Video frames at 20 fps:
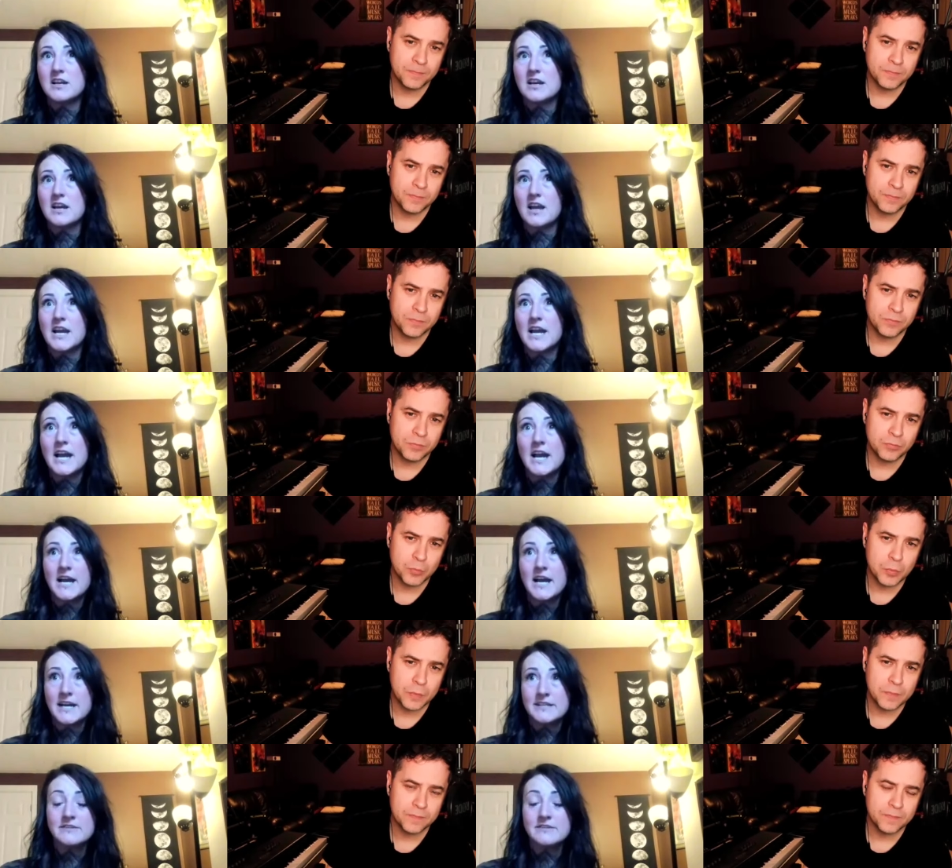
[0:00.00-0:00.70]

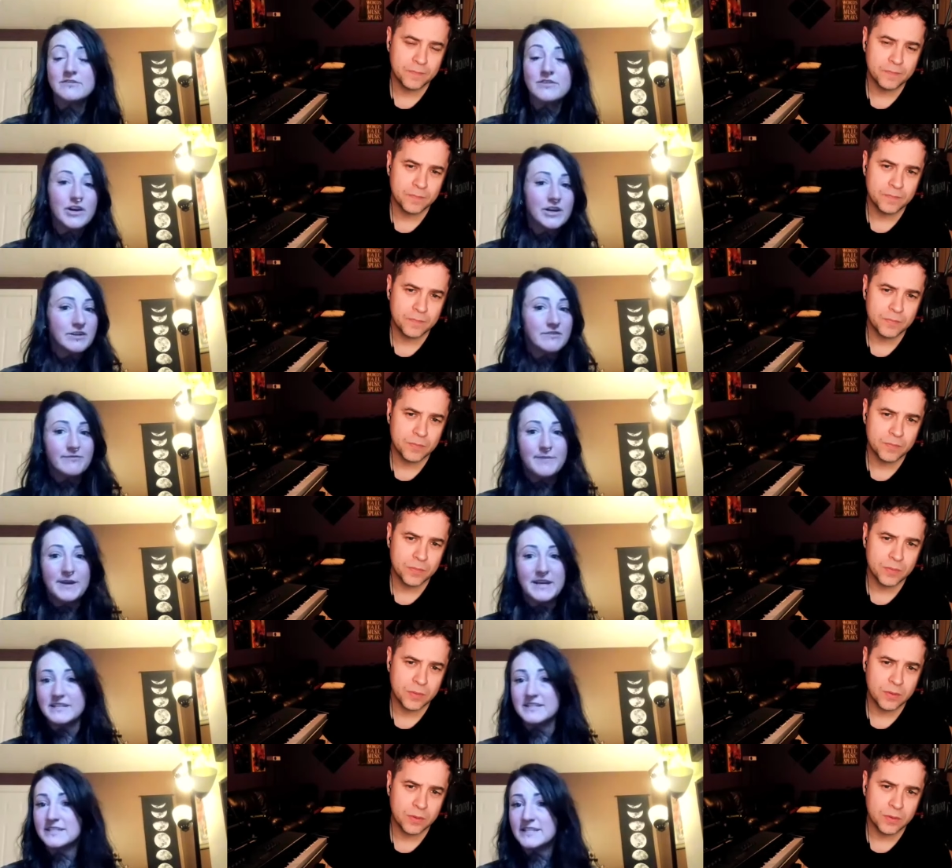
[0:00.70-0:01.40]
Speaker 1: had a lot of
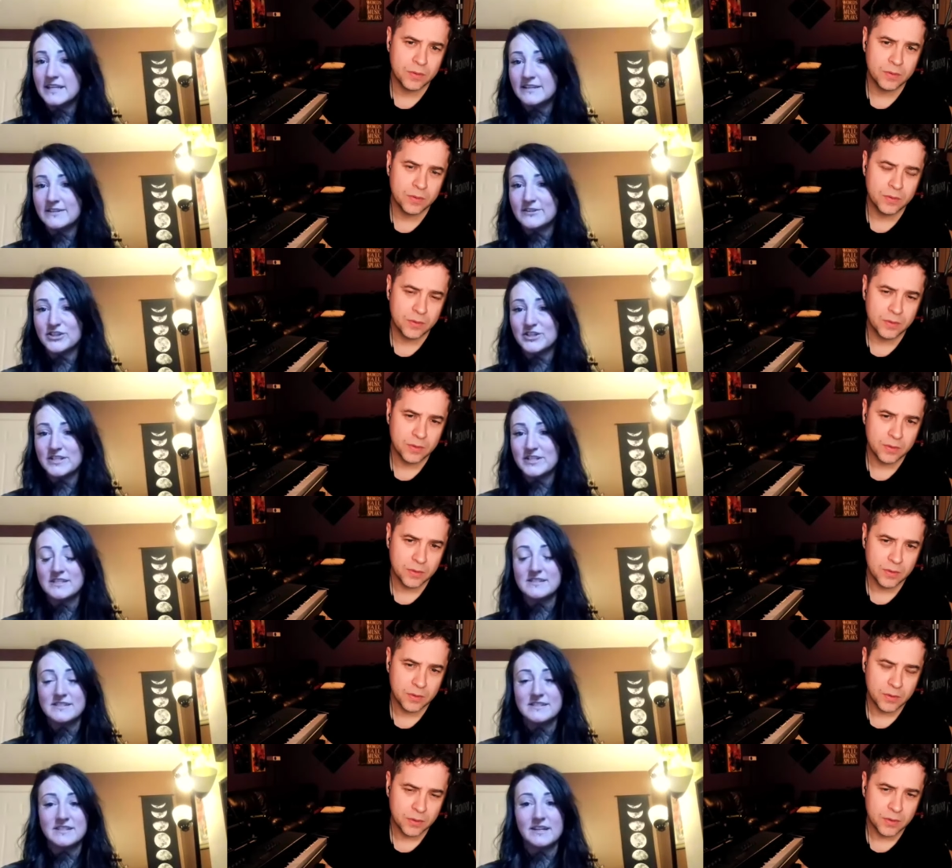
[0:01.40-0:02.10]

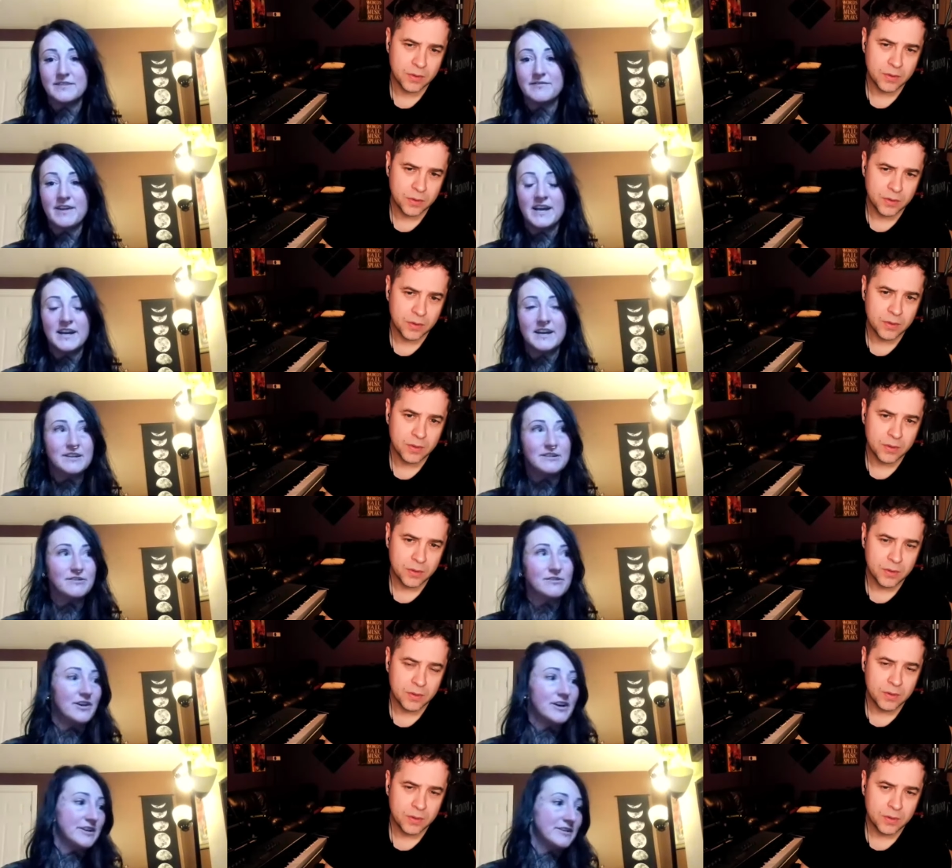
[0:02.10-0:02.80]
meditations, and I've had a
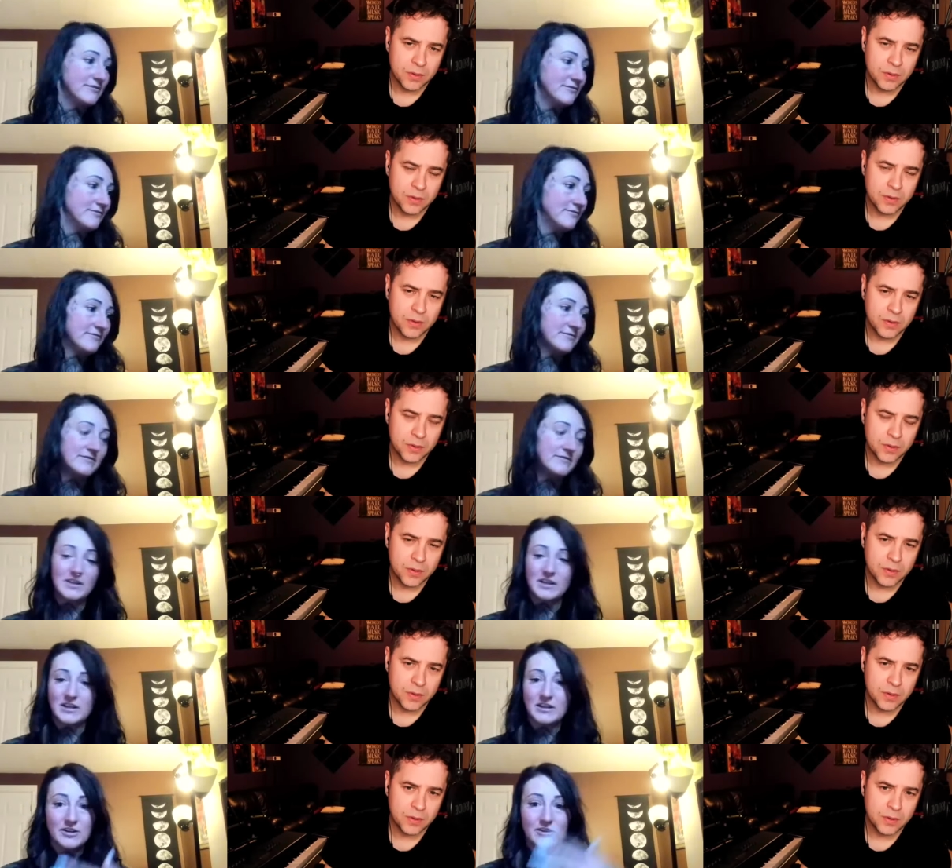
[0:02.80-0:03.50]
lot of,
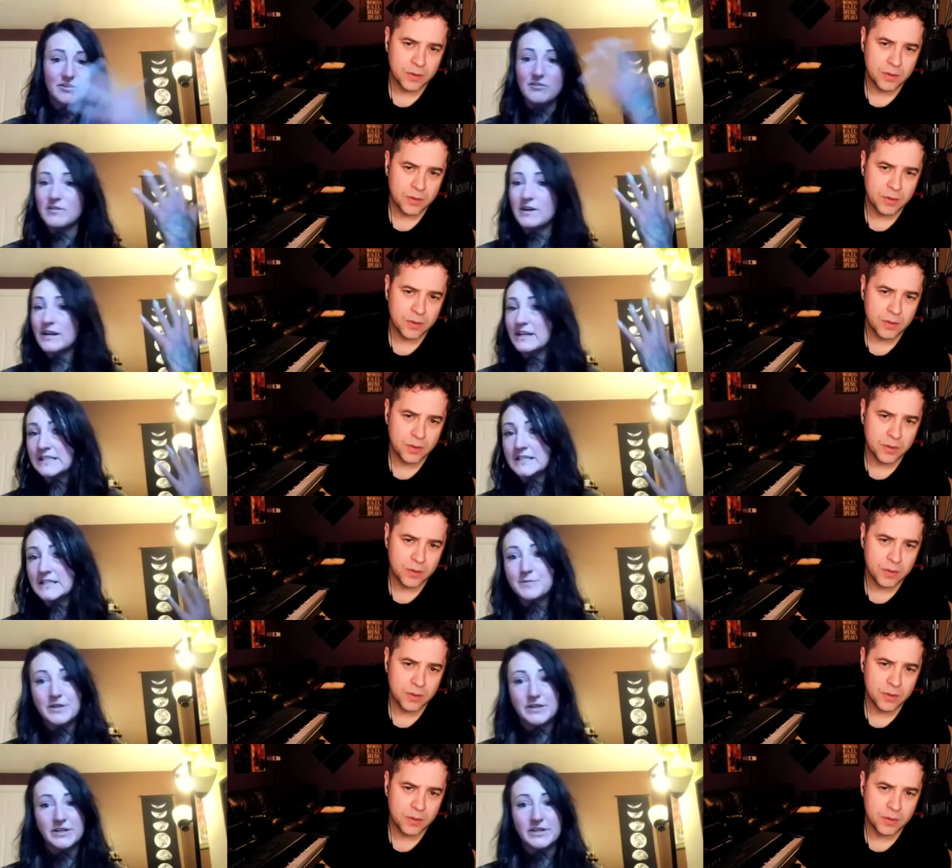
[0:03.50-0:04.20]
you know,
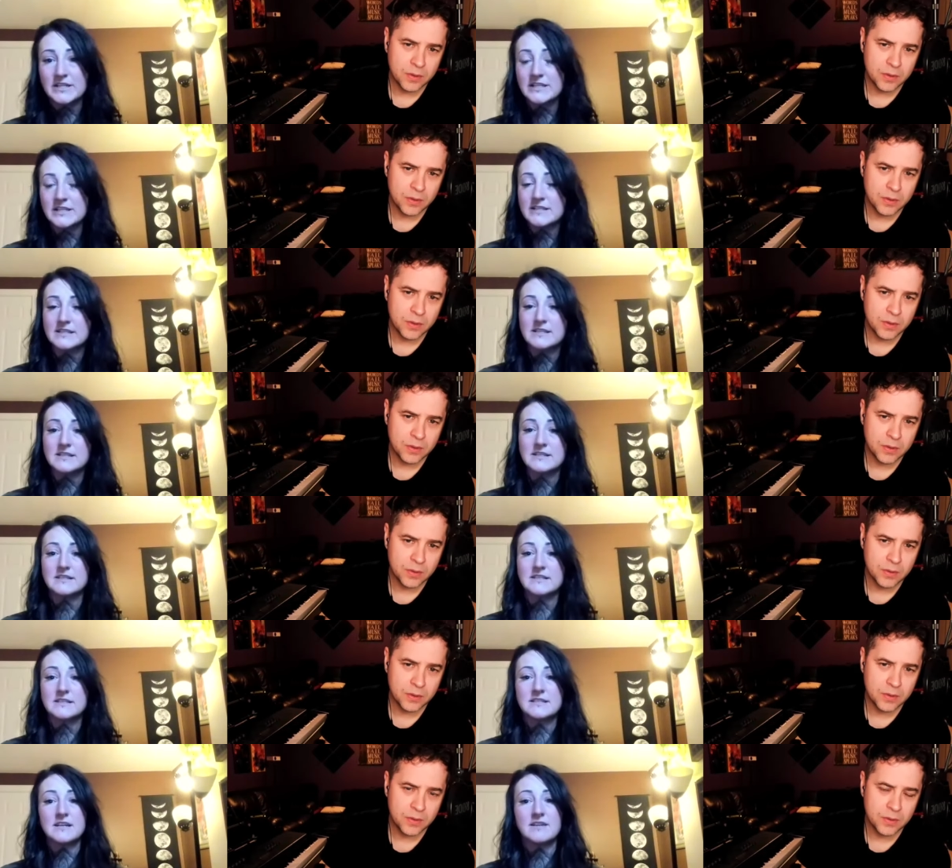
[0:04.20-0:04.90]
experiences
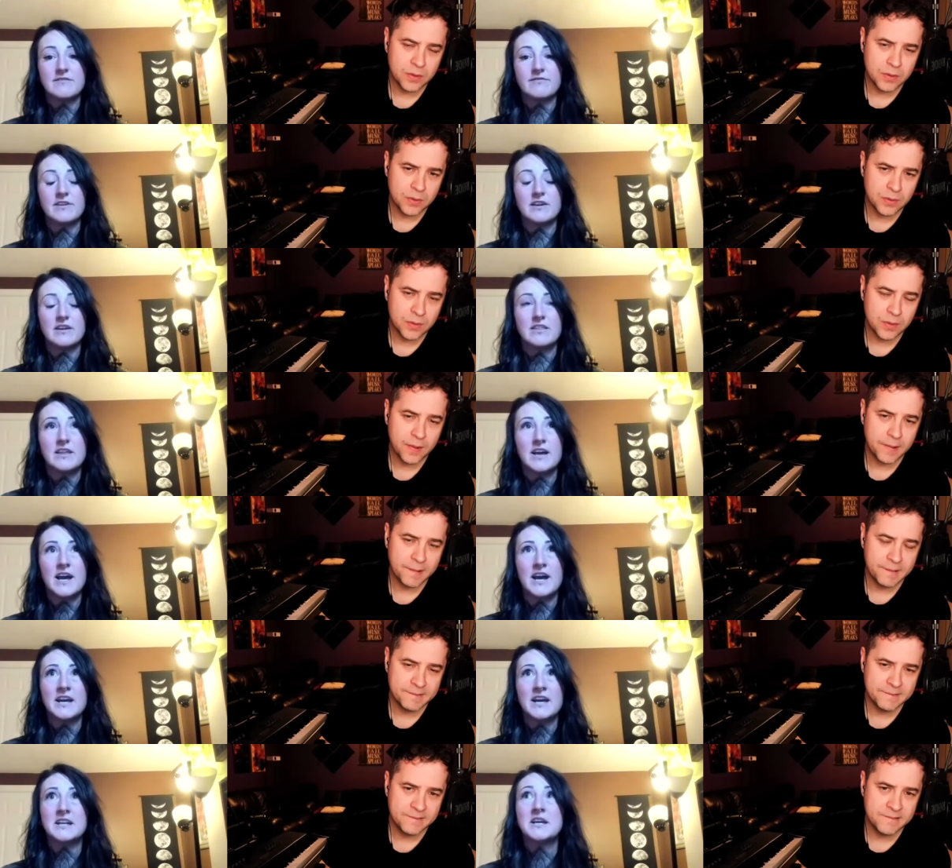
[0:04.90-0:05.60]
and stuff like
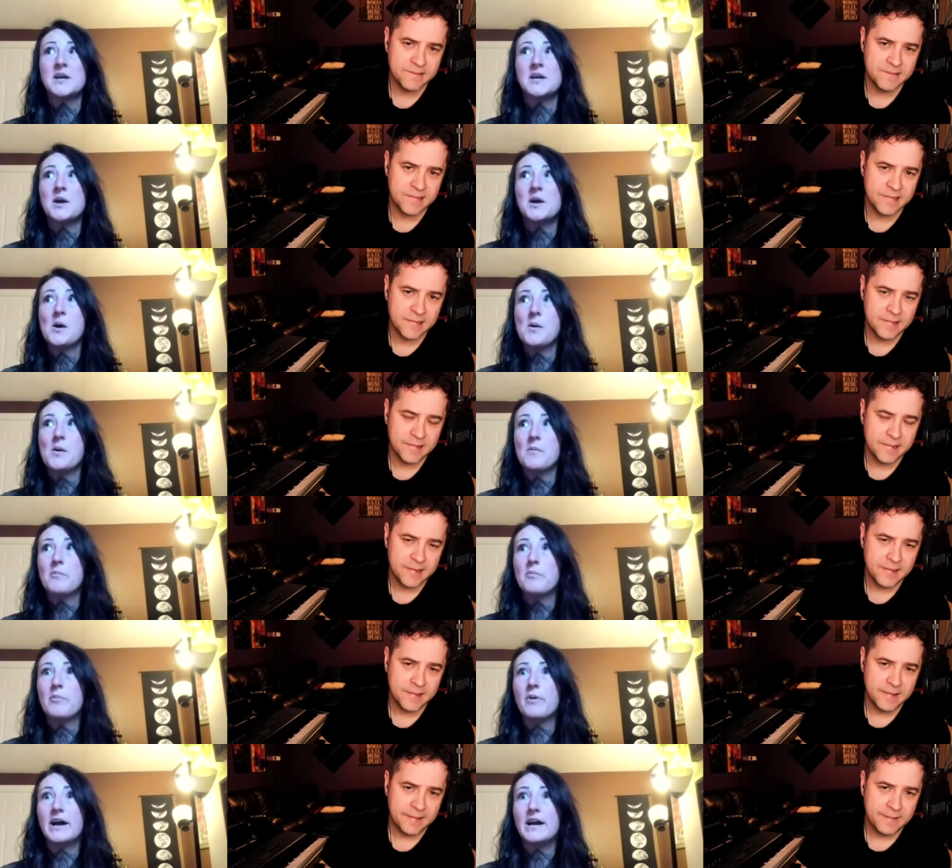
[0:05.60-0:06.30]
that,
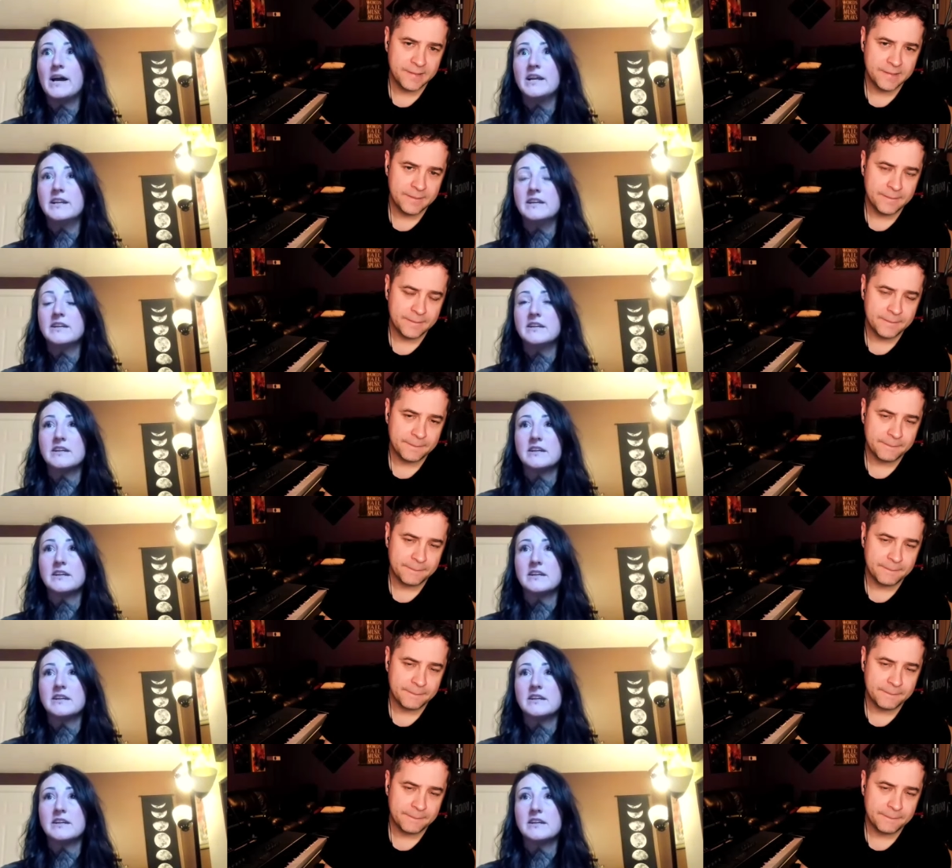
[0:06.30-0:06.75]
but